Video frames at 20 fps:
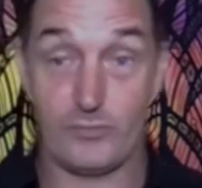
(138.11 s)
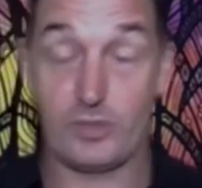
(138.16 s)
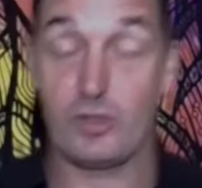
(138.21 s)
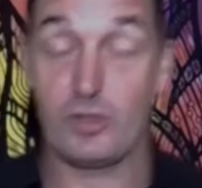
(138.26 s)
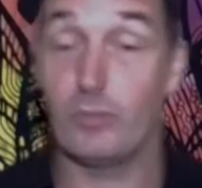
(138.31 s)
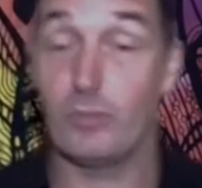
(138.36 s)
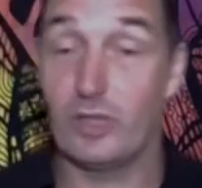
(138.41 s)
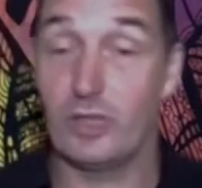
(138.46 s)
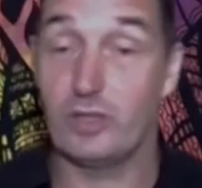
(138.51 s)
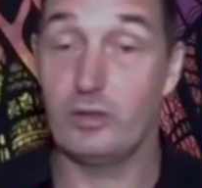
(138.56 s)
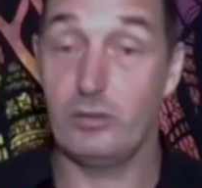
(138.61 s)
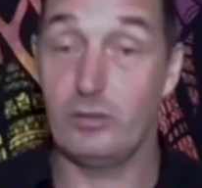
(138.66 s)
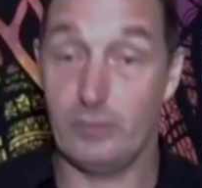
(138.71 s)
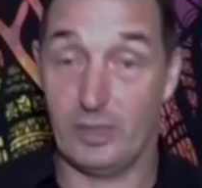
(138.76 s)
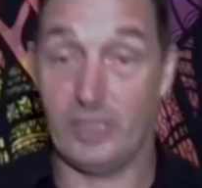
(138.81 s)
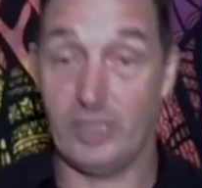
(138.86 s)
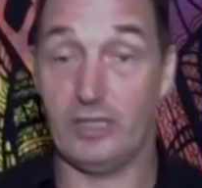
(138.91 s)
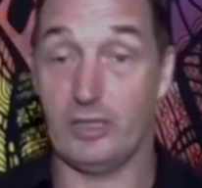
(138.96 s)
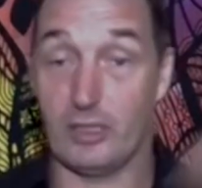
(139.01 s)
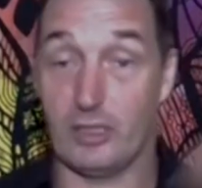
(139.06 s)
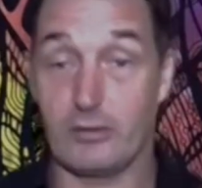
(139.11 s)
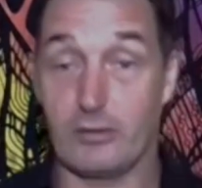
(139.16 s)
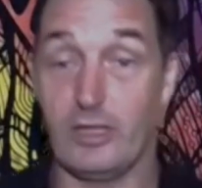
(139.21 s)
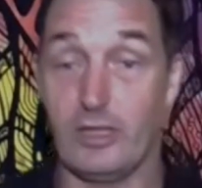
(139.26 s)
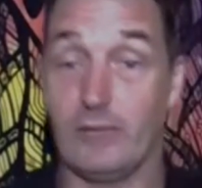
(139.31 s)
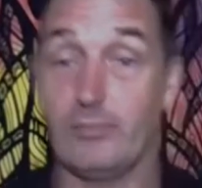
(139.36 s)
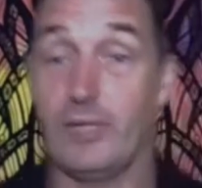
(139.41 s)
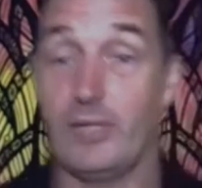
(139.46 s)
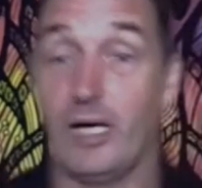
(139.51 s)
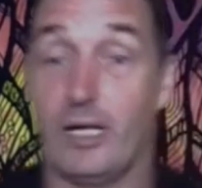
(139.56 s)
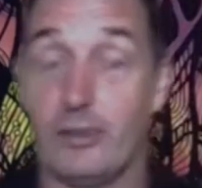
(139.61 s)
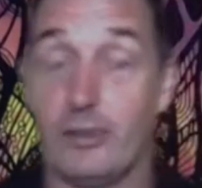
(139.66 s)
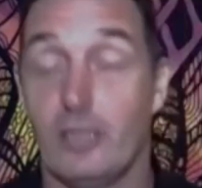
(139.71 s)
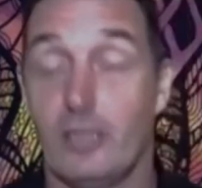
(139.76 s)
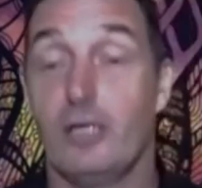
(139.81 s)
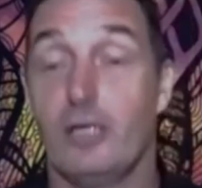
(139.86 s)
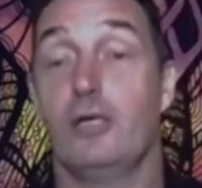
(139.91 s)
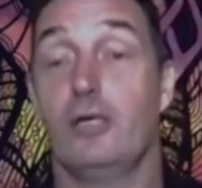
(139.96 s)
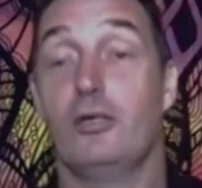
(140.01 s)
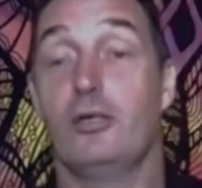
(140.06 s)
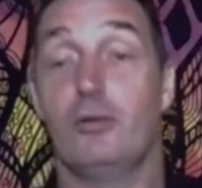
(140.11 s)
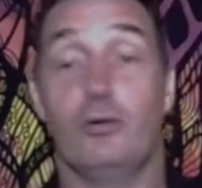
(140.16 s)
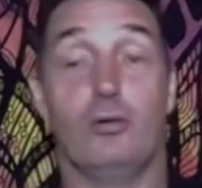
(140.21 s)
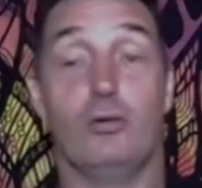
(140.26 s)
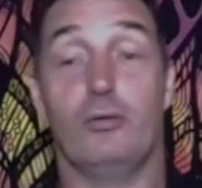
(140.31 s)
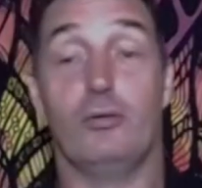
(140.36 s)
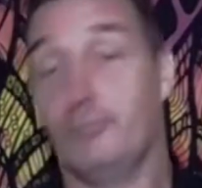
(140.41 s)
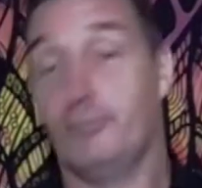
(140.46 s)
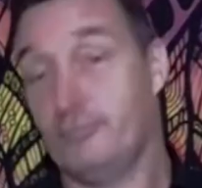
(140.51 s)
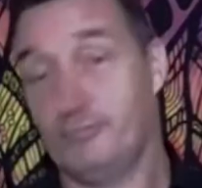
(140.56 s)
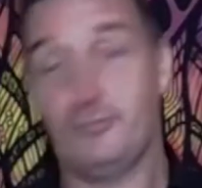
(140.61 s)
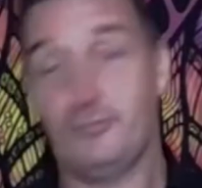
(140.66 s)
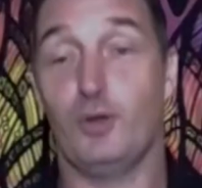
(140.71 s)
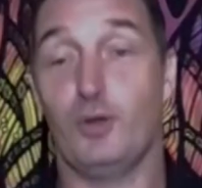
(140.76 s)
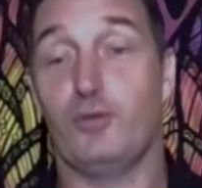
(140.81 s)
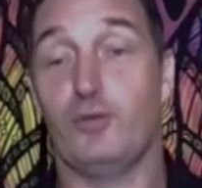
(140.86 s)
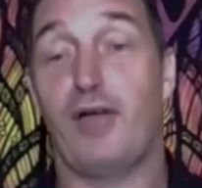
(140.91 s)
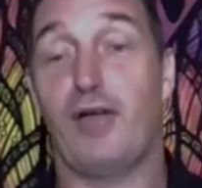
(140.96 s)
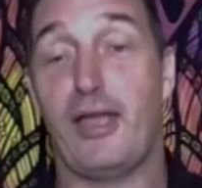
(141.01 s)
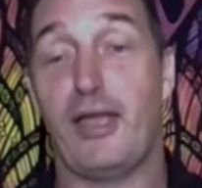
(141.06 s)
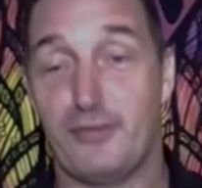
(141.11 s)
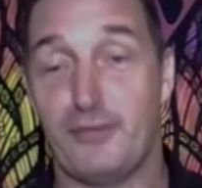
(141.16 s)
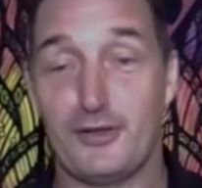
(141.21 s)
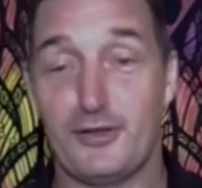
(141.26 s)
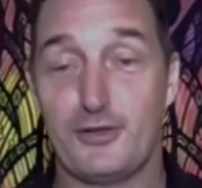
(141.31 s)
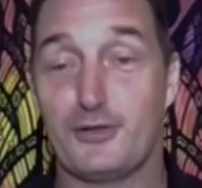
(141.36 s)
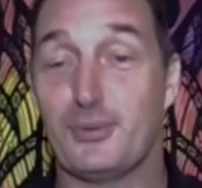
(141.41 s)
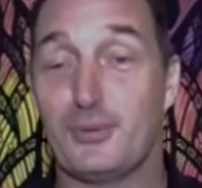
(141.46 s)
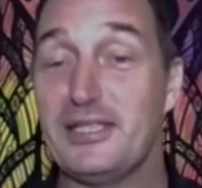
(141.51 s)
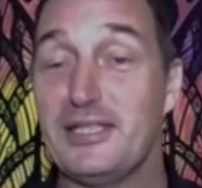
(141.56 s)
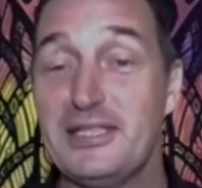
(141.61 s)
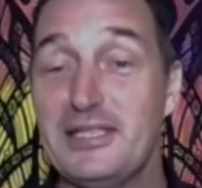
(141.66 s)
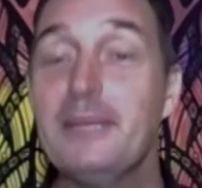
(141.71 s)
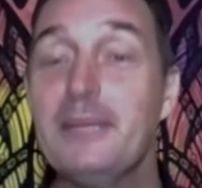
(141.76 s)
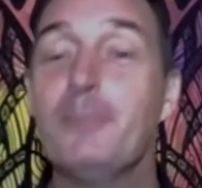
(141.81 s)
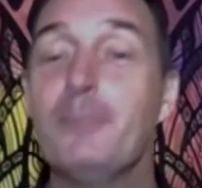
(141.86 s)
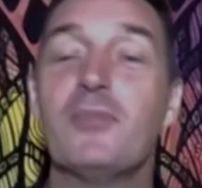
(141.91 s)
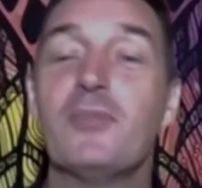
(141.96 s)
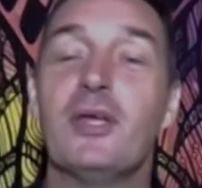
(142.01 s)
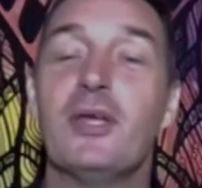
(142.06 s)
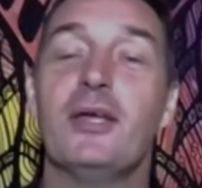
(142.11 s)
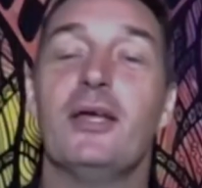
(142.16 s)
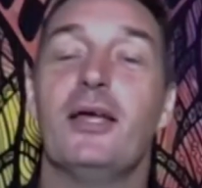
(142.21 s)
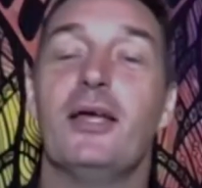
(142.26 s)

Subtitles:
So when you eat a cream bun, or your favorite sweetie,